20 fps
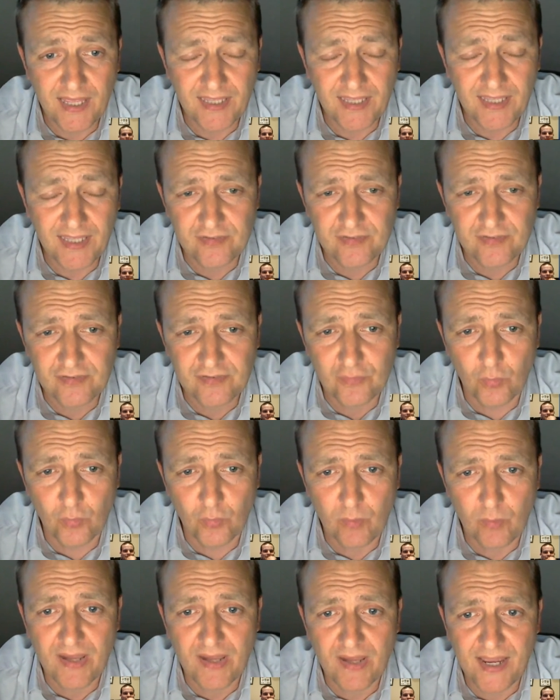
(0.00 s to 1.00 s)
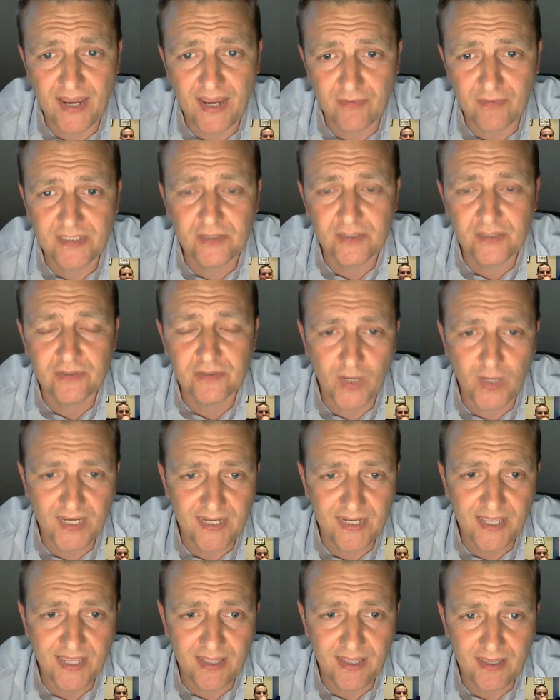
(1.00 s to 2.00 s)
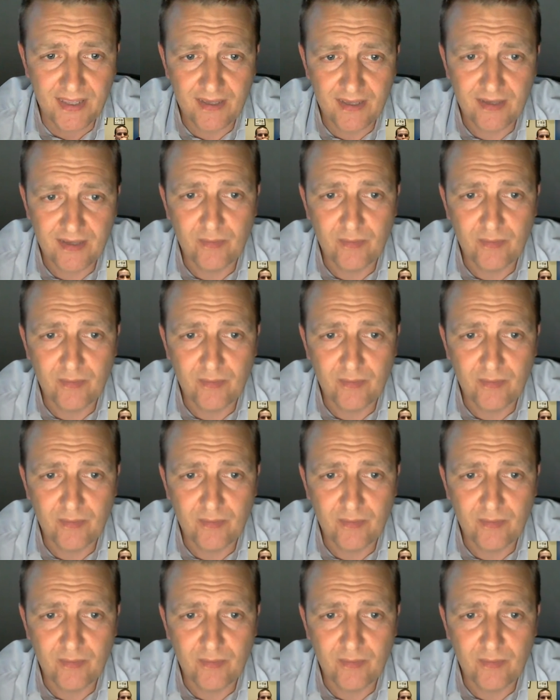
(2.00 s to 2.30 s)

He's the sort of player he could win it,